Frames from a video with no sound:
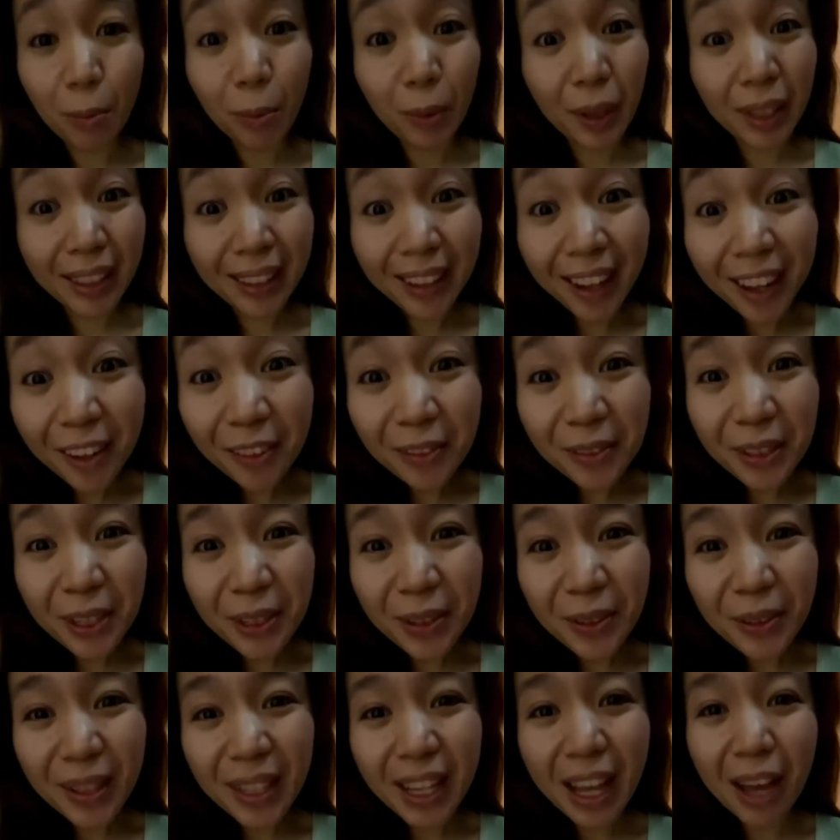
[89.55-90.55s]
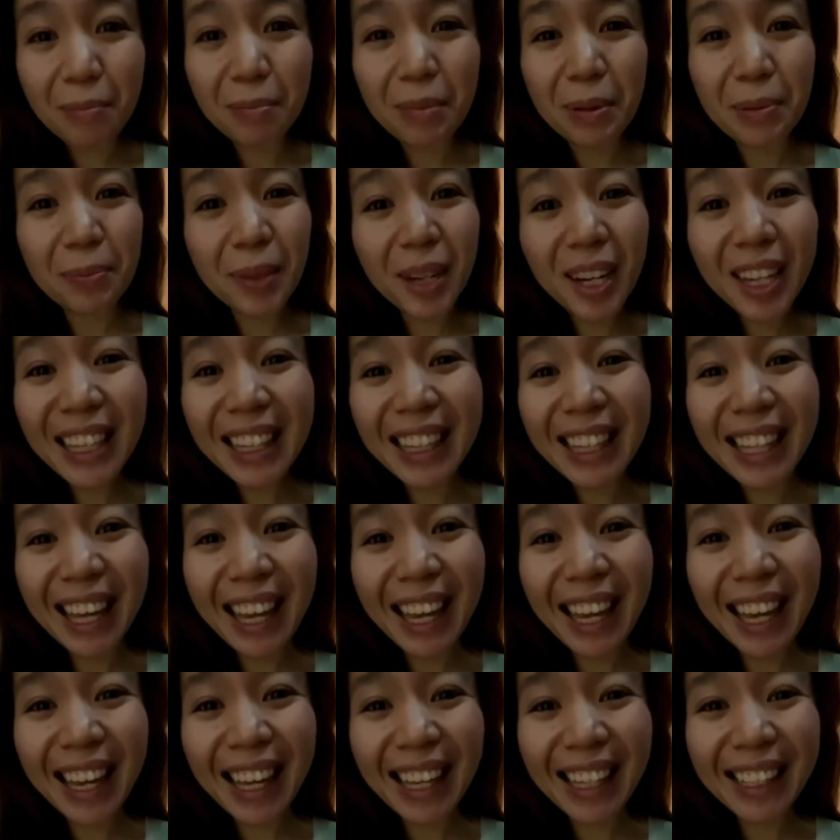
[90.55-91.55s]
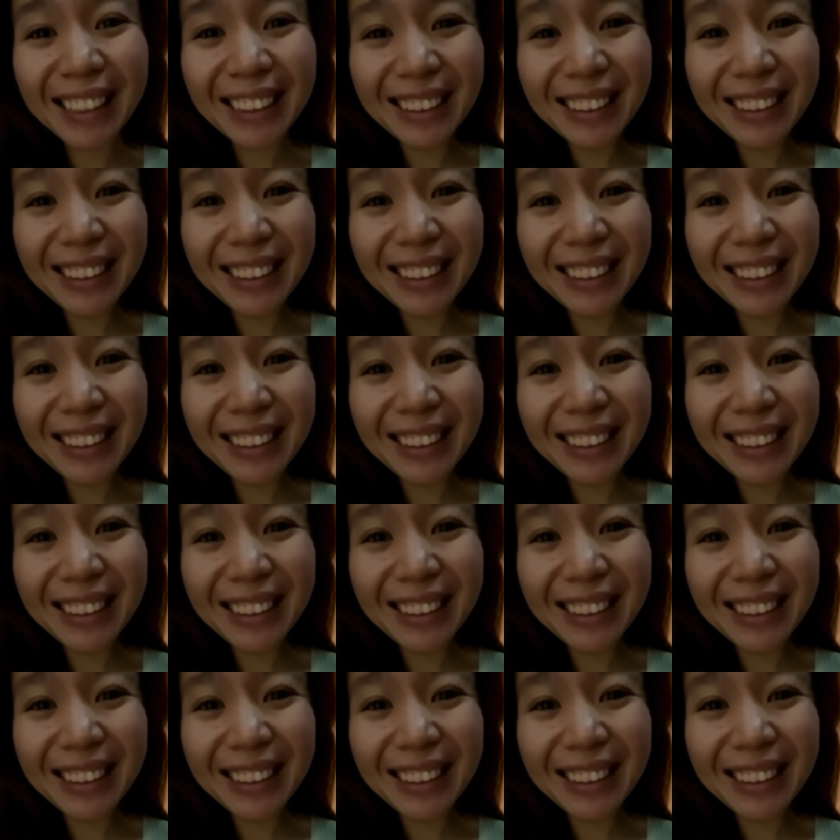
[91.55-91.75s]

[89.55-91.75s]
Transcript: We love you and happy birthday!